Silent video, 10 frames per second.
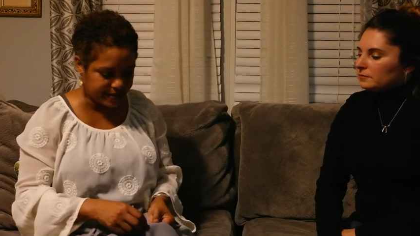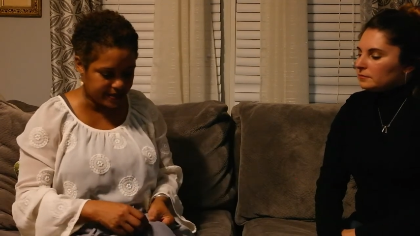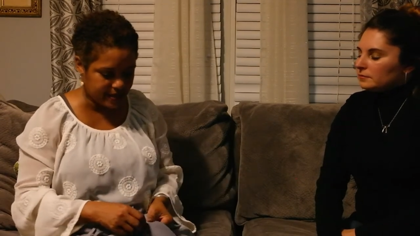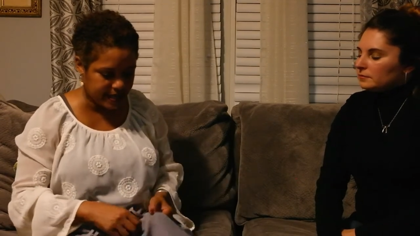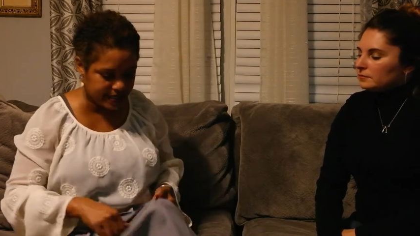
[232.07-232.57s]

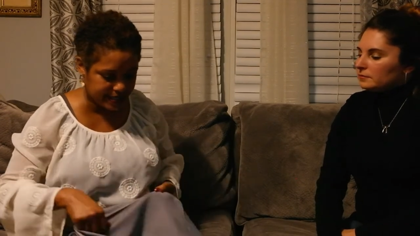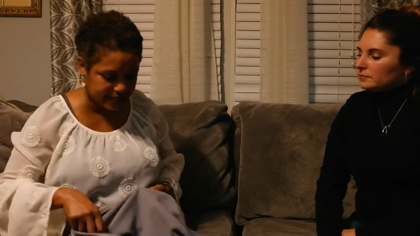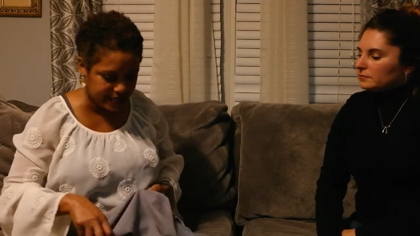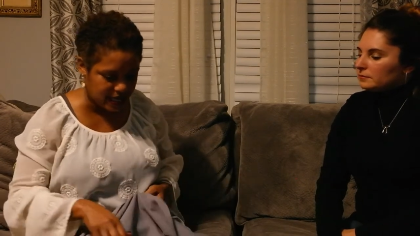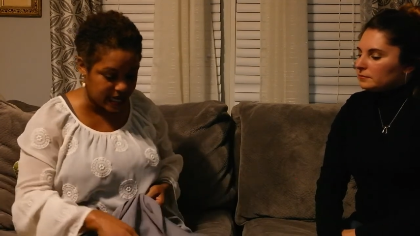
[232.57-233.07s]
Speaker 1: a
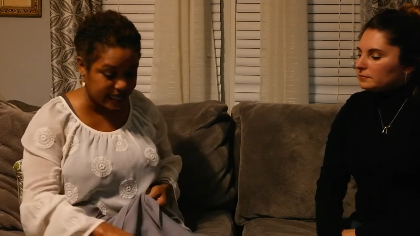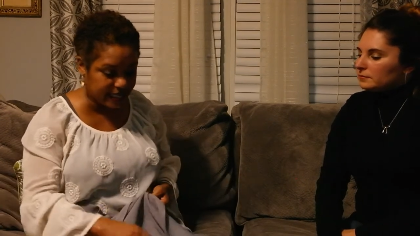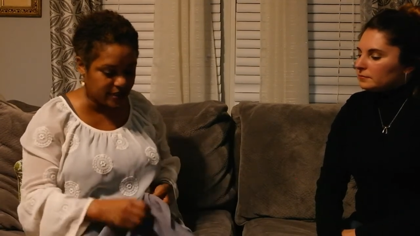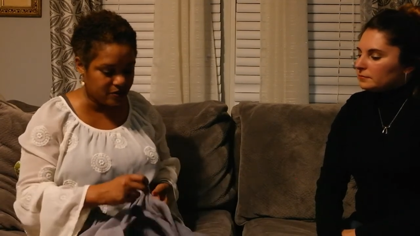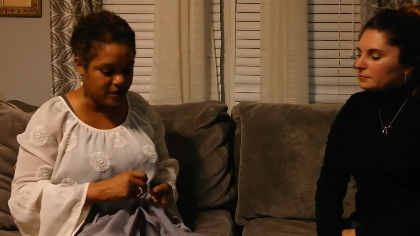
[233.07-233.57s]
nice
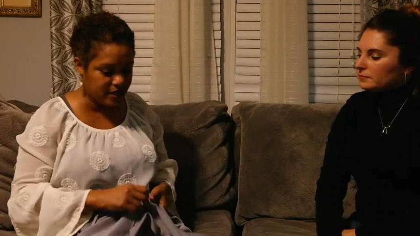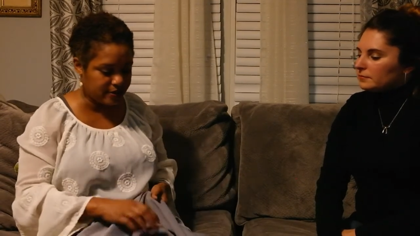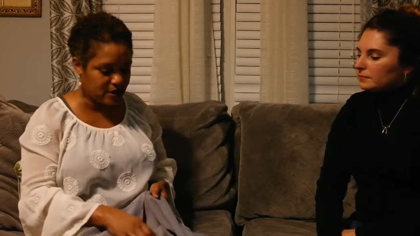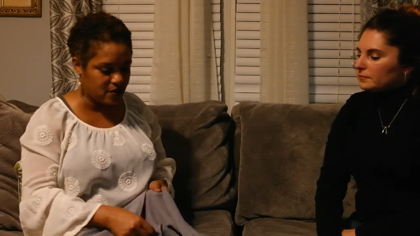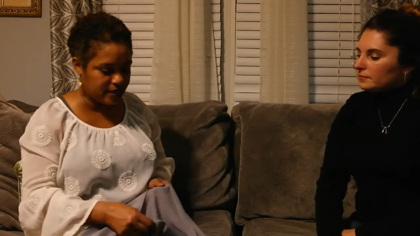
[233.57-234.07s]
lining
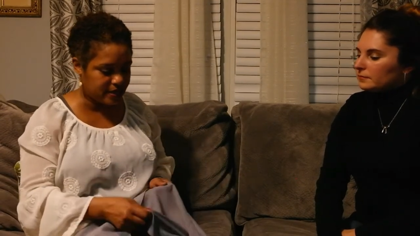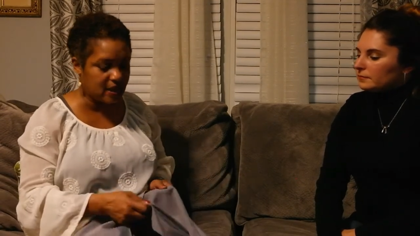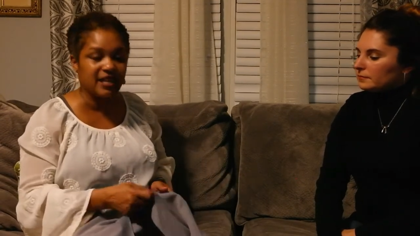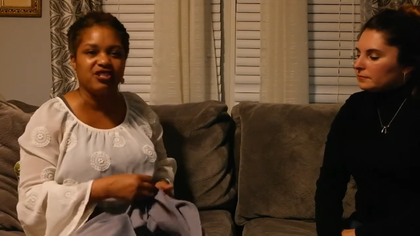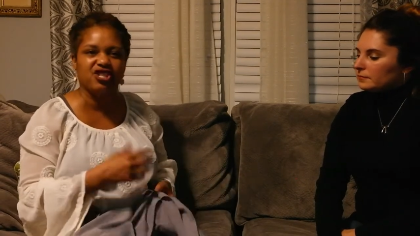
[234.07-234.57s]
underneath, so it's
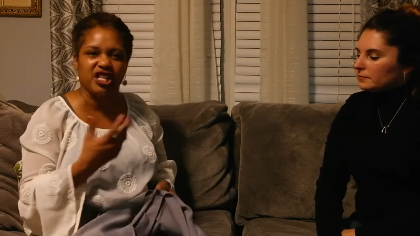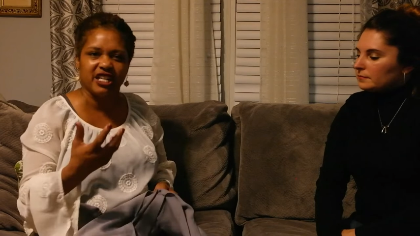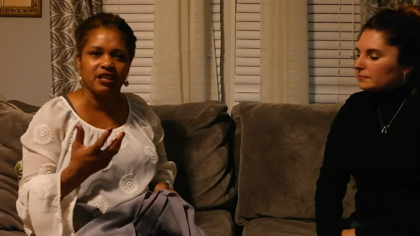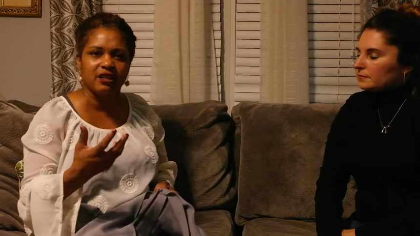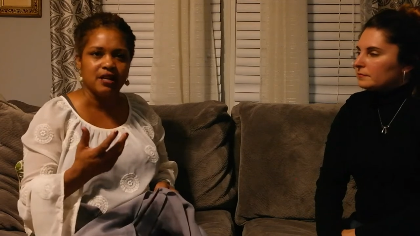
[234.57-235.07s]
not a
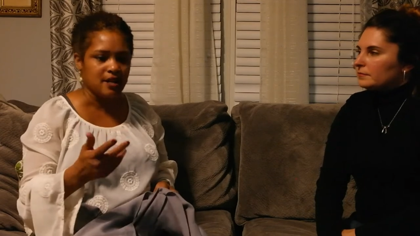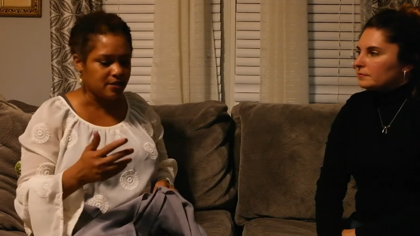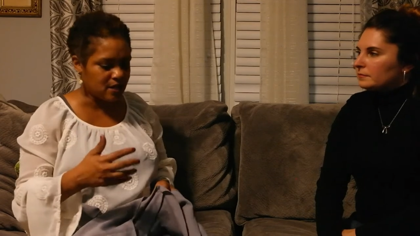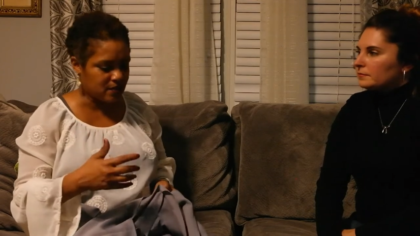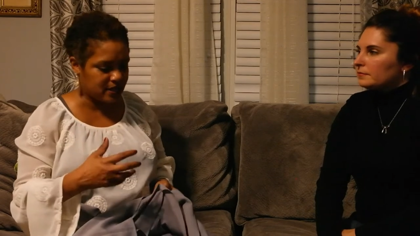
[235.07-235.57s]
sheer.
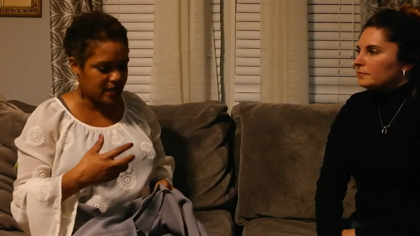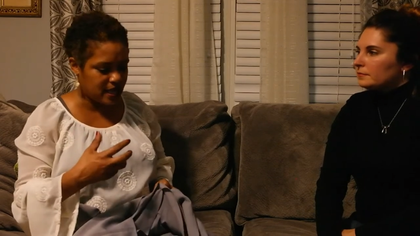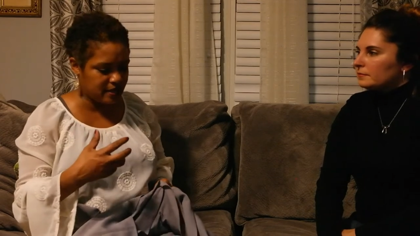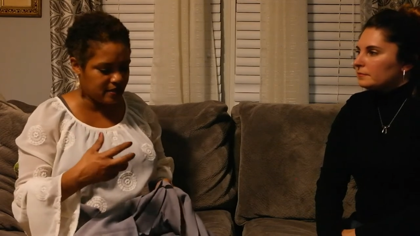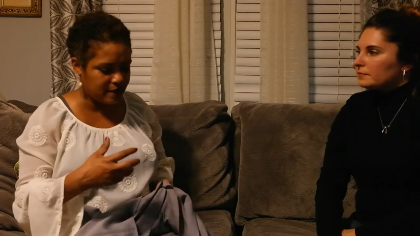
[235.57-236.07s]
So it's
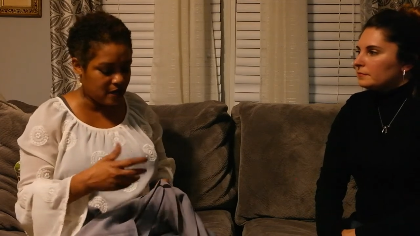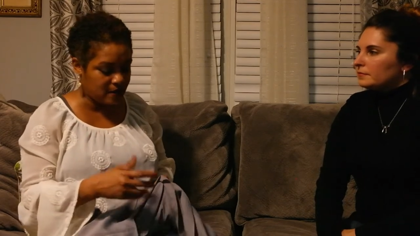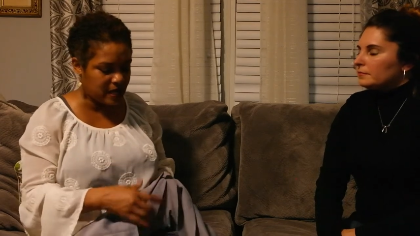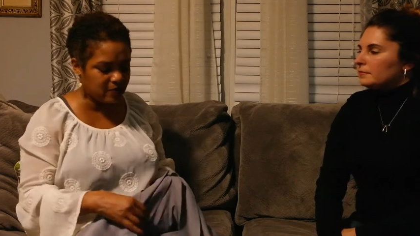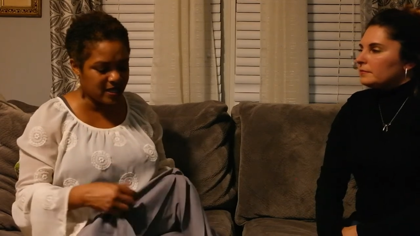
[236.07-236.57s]
kind of,
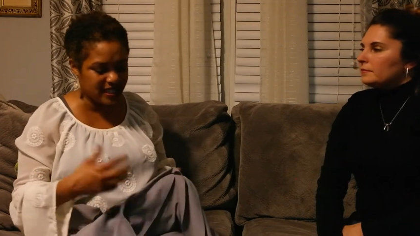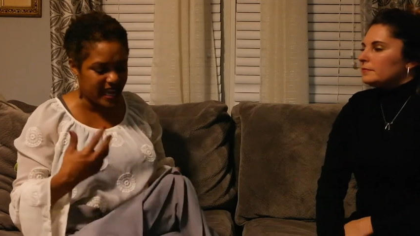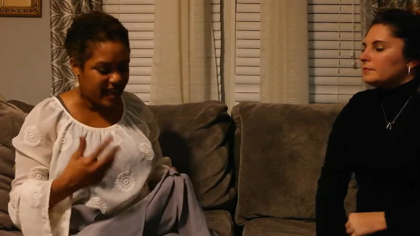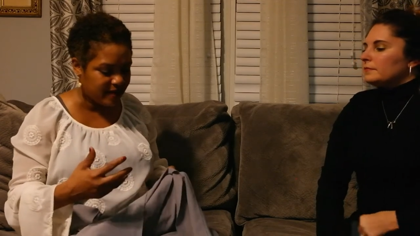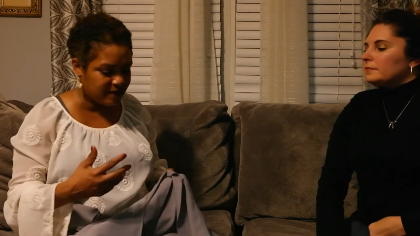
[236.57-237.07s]
um, I don't want to
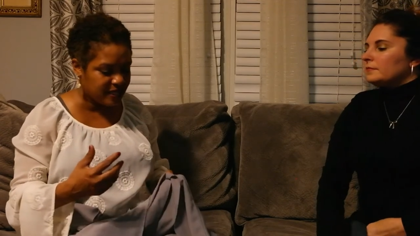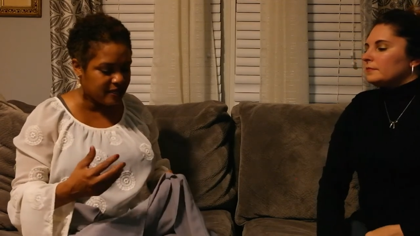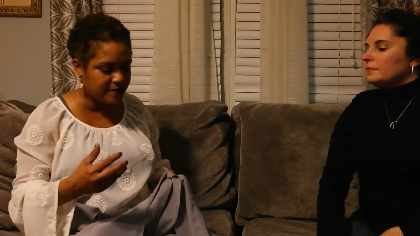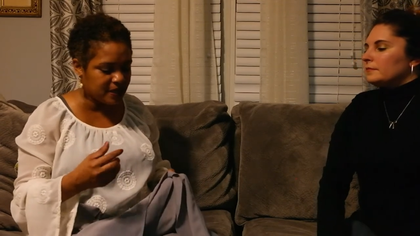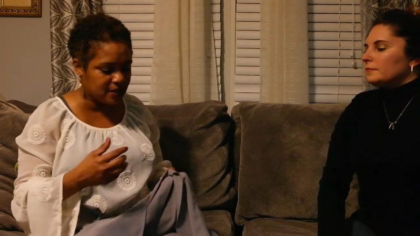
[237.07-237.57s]
say
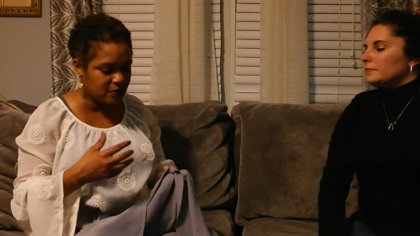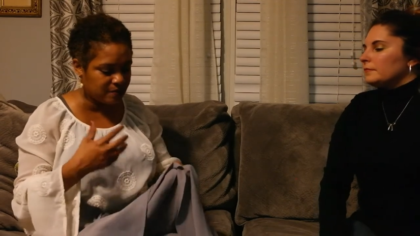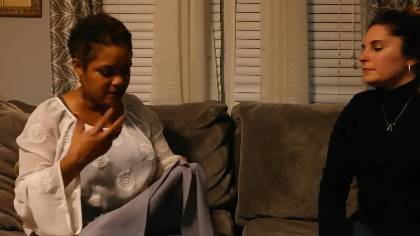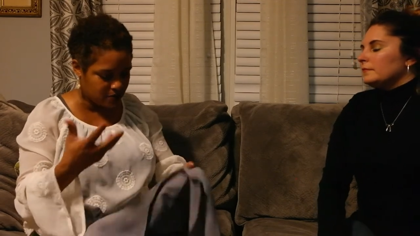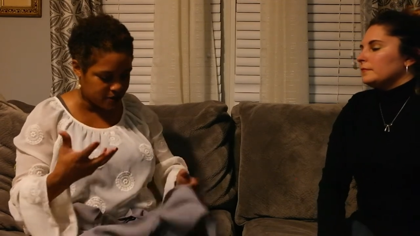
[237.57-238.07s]
heavy, but a
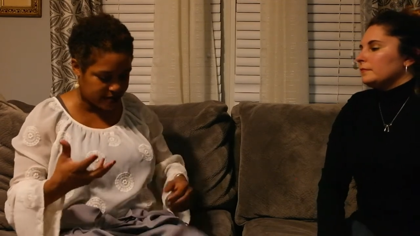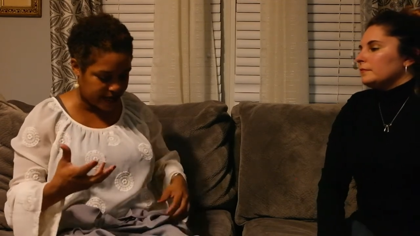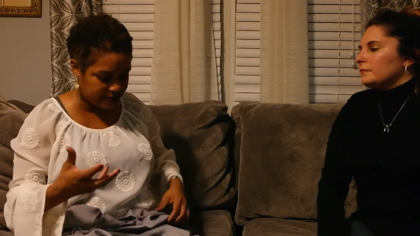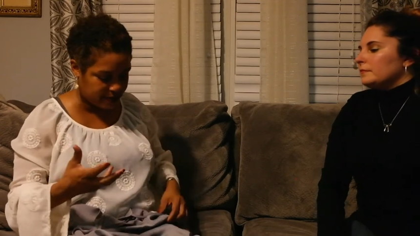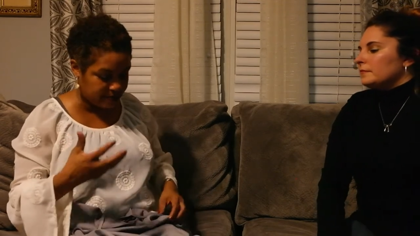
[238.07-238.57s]
little bit more
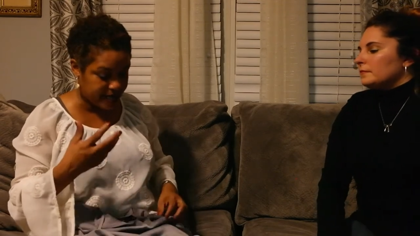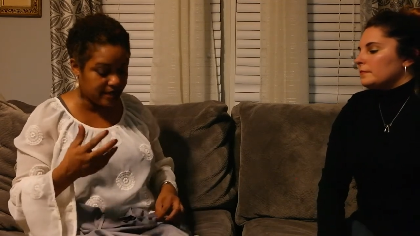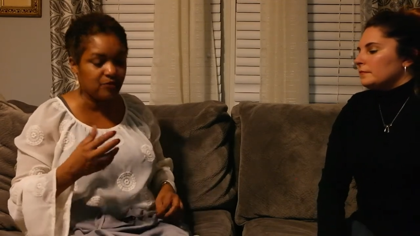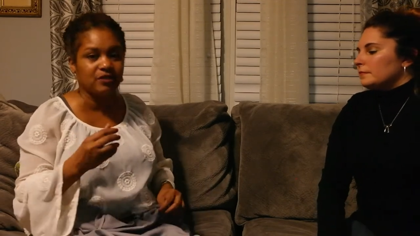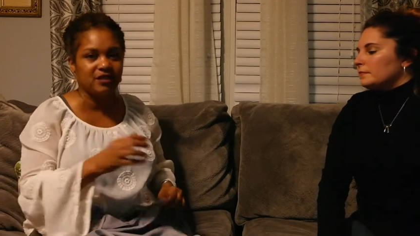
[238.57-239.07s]
stamp
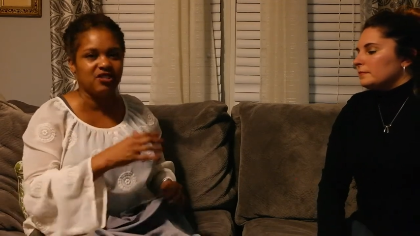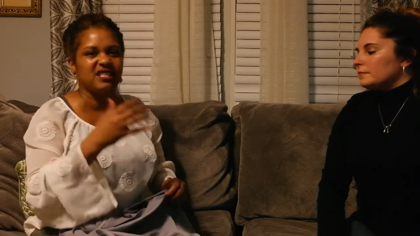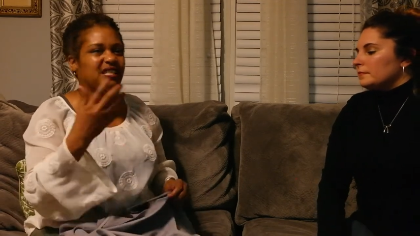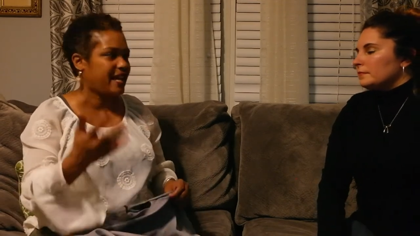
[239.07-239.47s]
substantial than just the